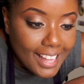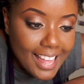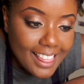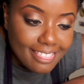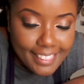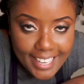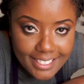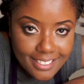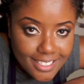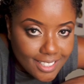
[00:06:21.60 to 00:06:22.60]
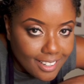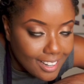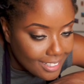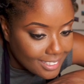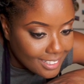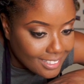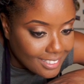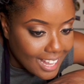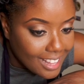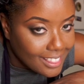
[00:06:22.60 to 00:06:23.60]
let's cut
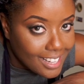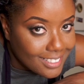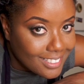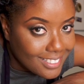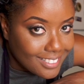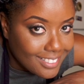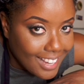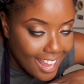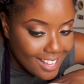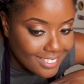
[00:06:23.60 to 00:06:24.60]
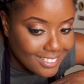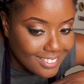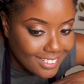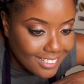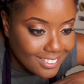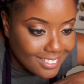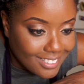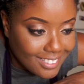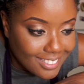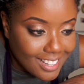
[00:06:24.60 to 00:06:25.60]
it and let's taste
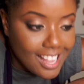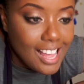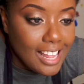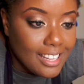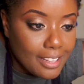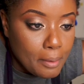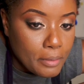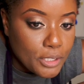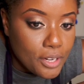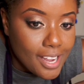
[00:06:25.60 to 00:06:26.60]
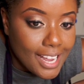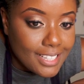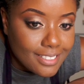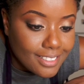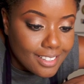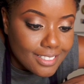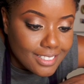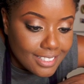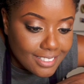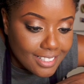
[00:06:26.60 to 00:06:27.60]
it. Let me show you guys the
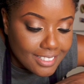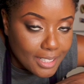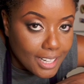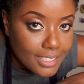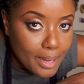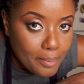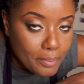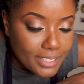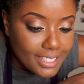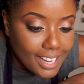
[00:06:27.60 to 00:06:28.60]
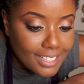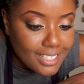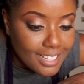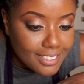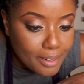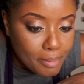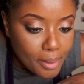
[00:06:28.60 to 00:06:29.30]
consistency because I'm pretty excited about